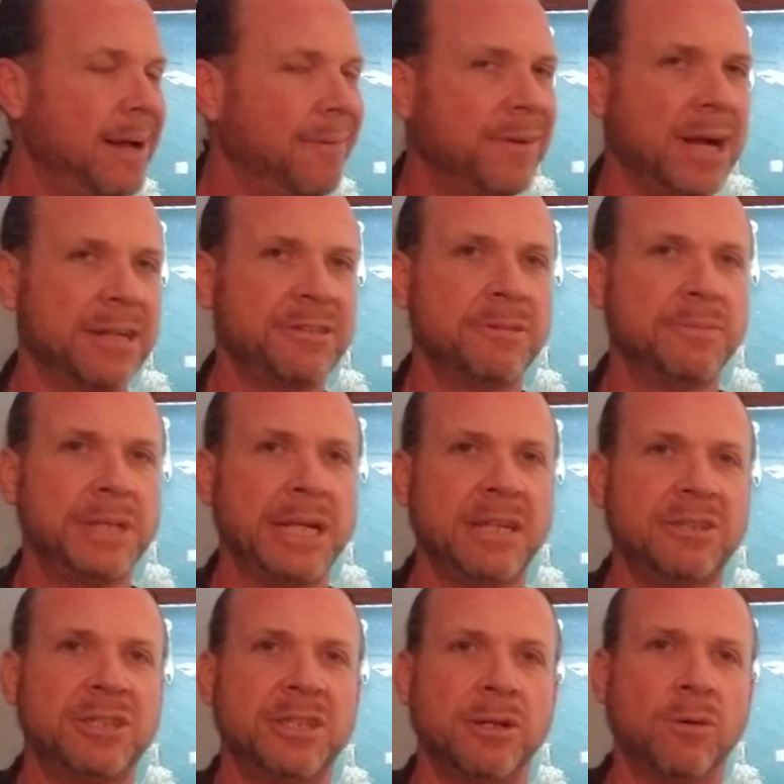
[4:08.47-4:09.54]
I've got some
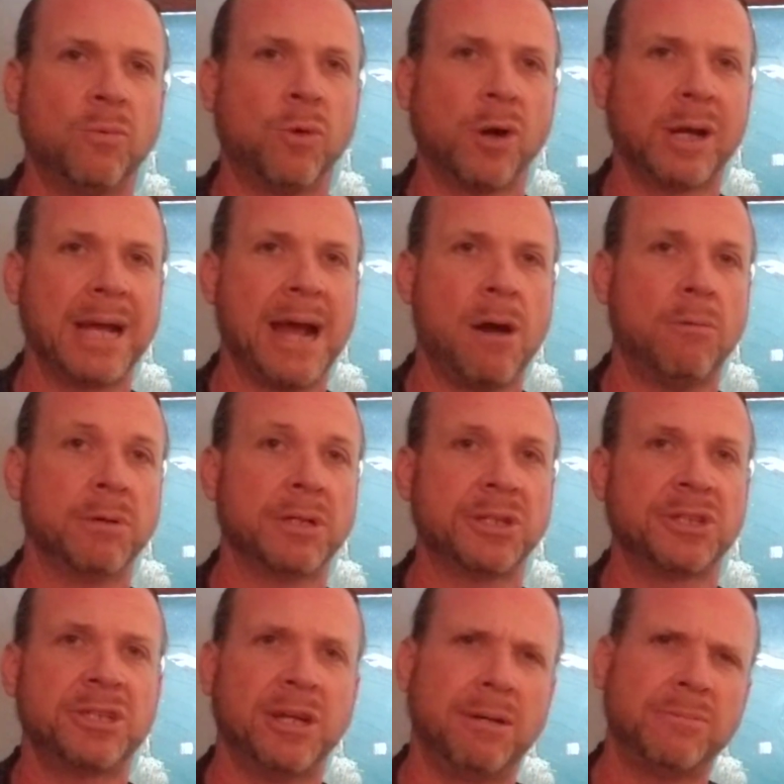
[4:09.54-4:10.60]
things to work out with the
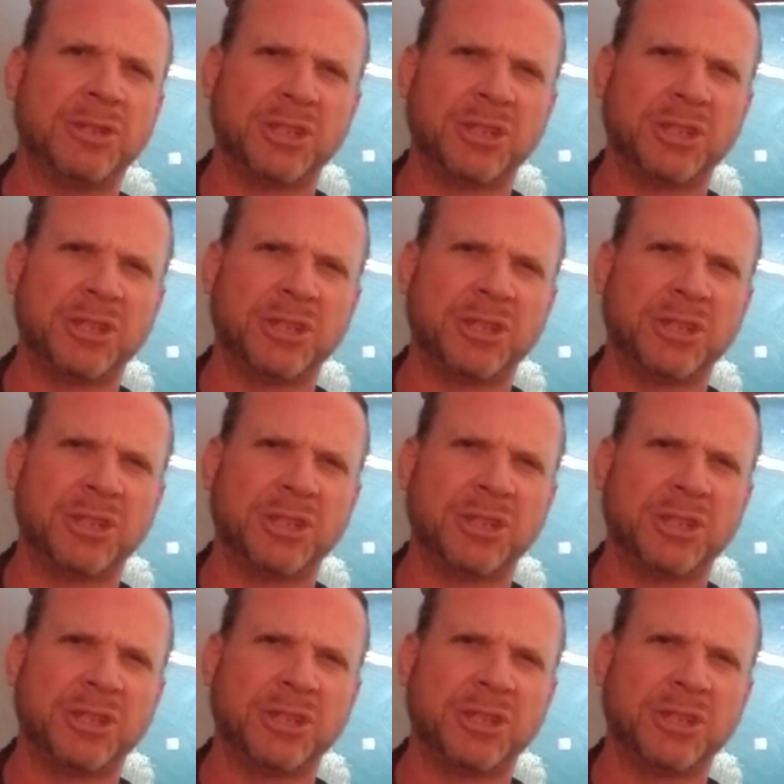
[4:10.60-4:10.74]
sump,